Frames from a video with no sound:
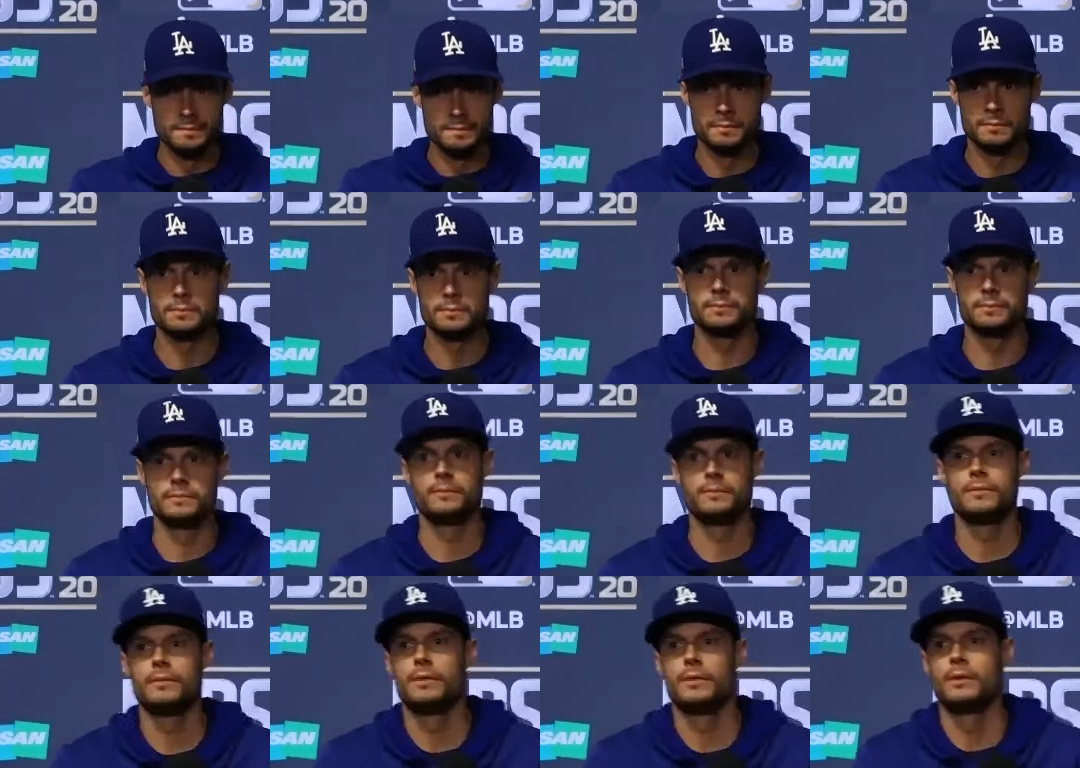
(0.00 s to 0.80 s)

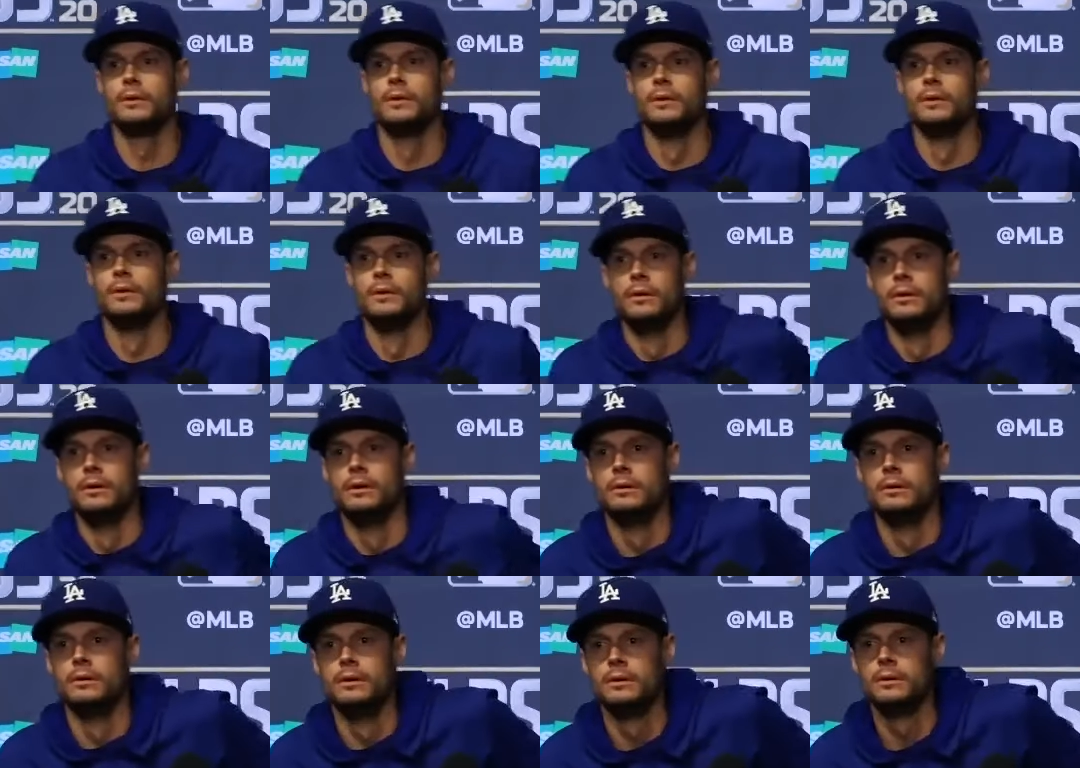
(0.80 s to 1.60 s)

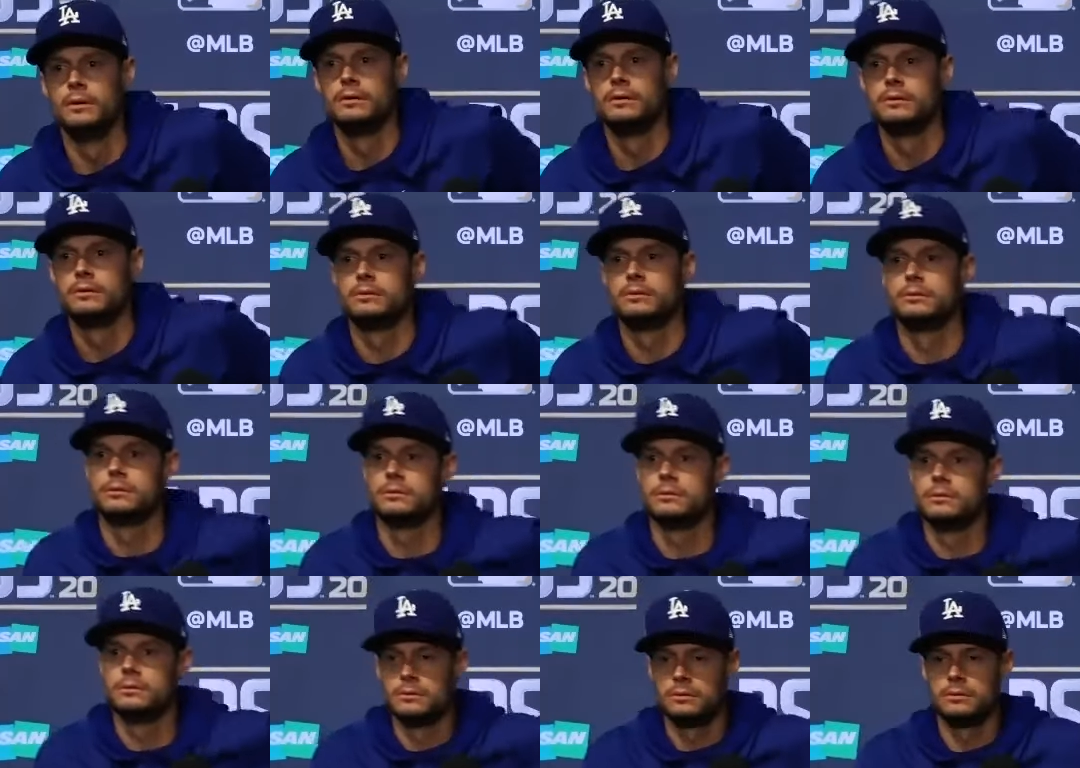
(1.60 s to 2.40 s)

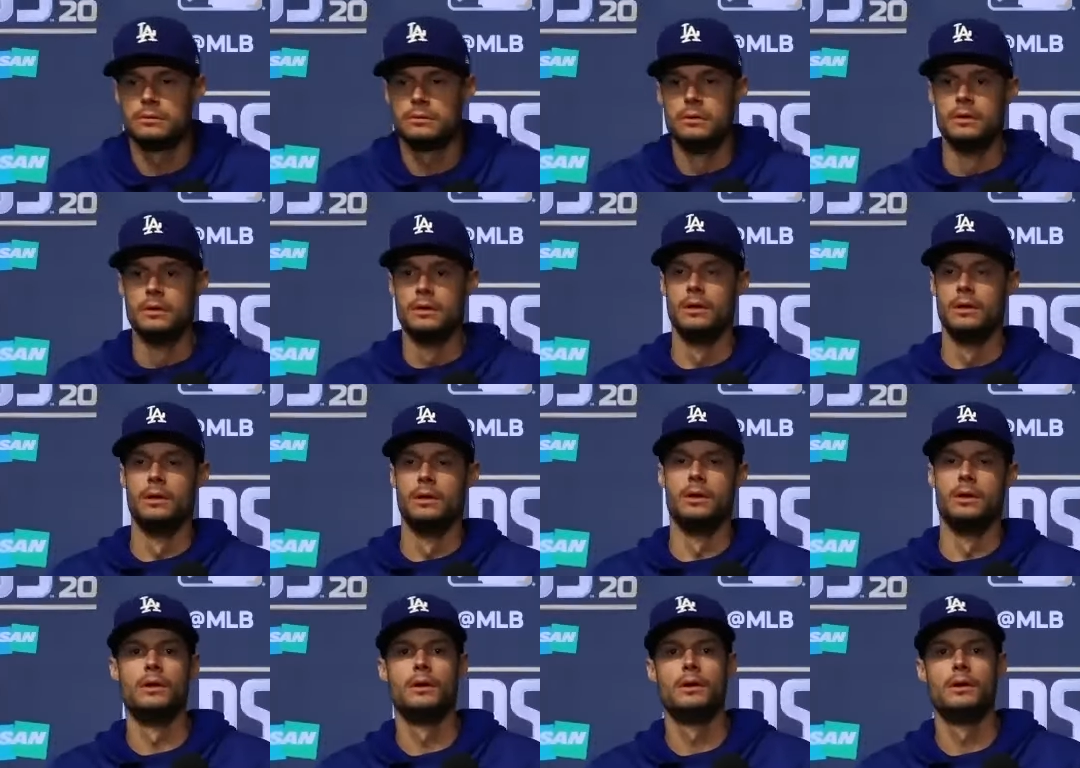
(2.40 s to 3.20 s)

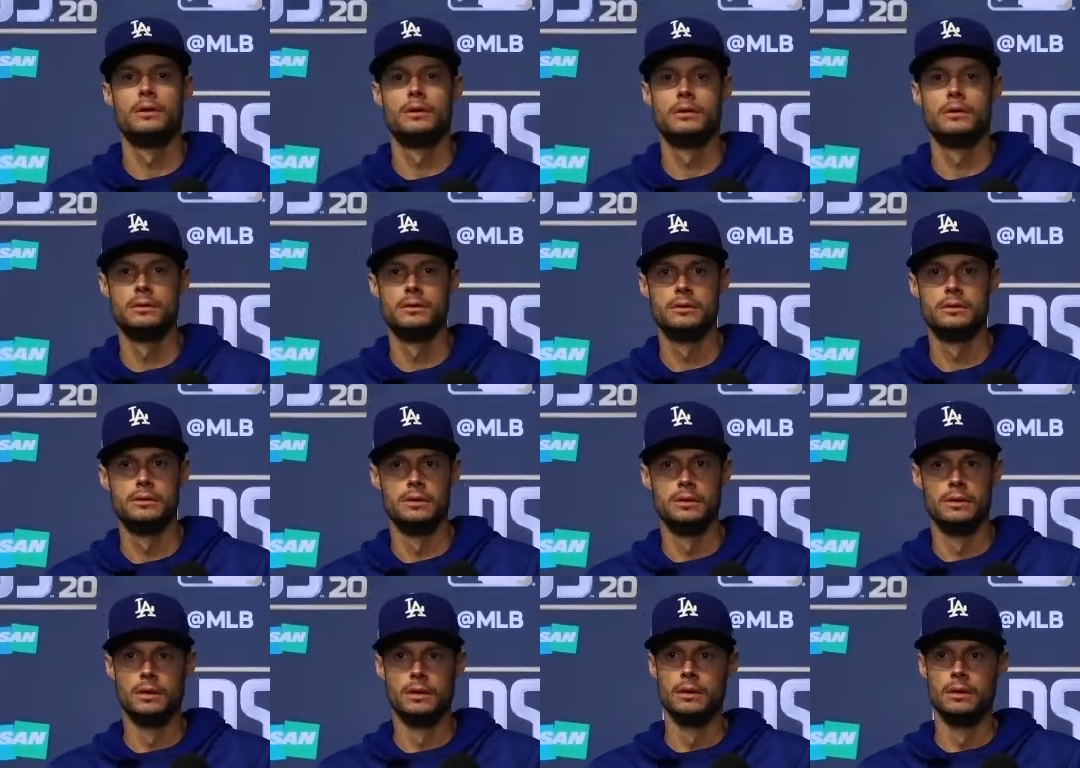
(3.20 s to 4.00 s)

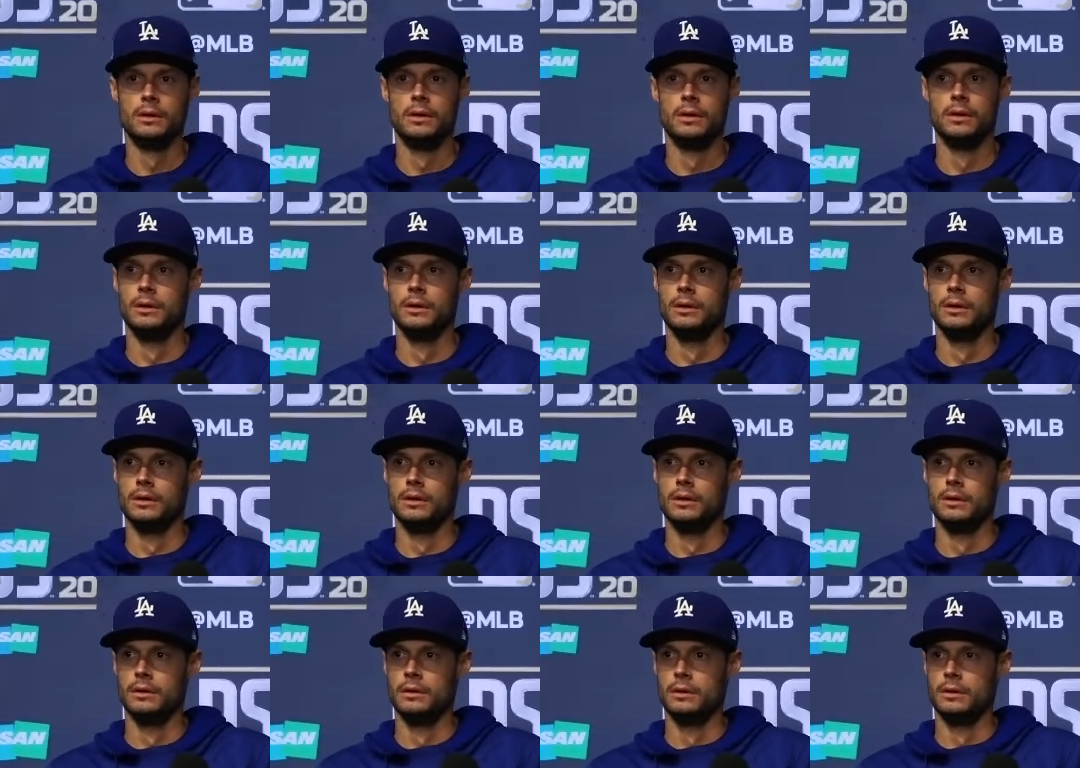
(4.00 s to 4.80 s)

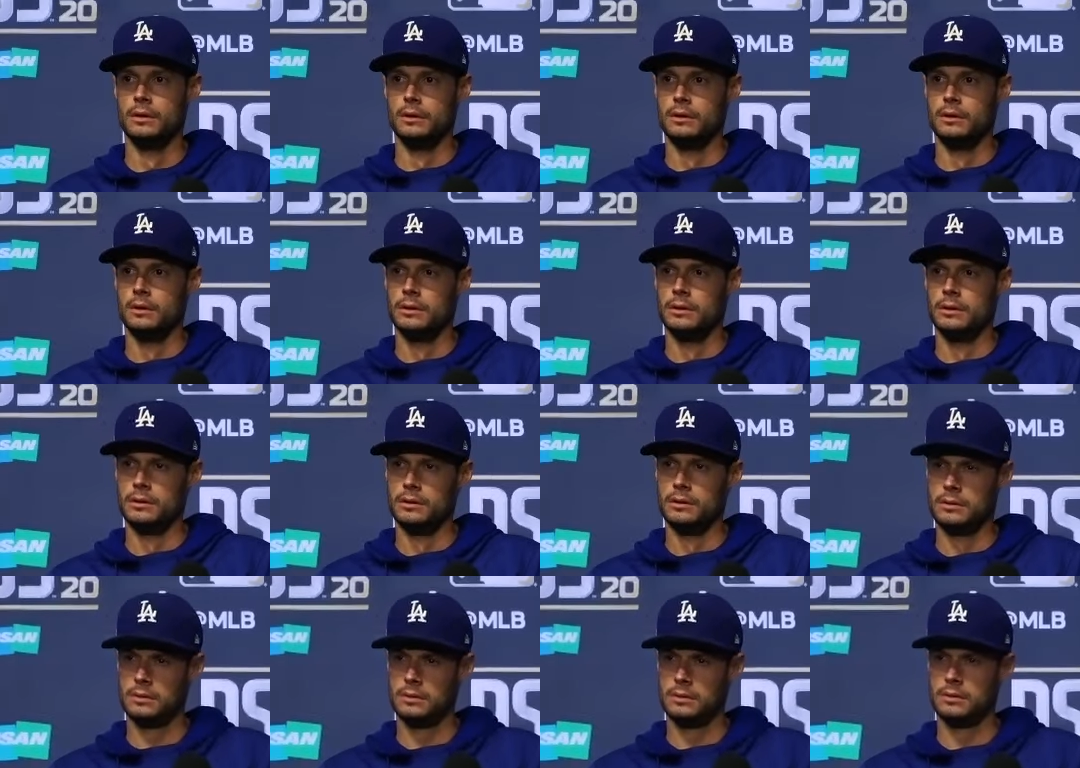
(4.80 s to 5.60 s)

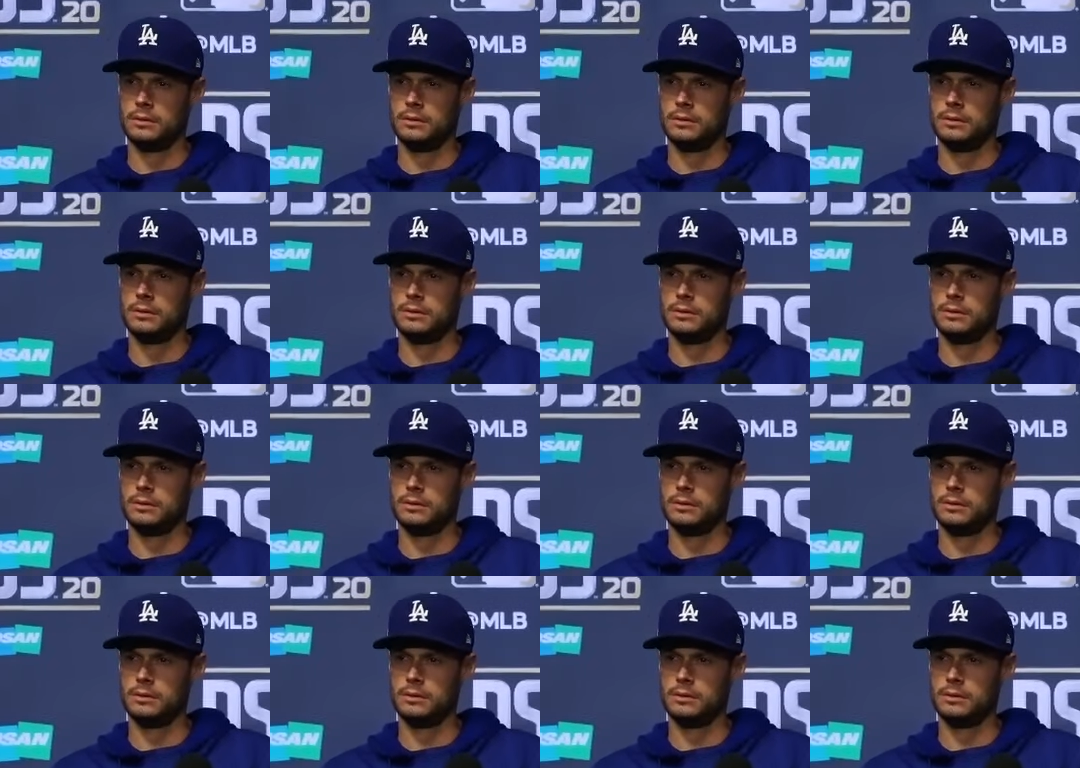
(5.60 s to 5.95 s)
Nothing is said.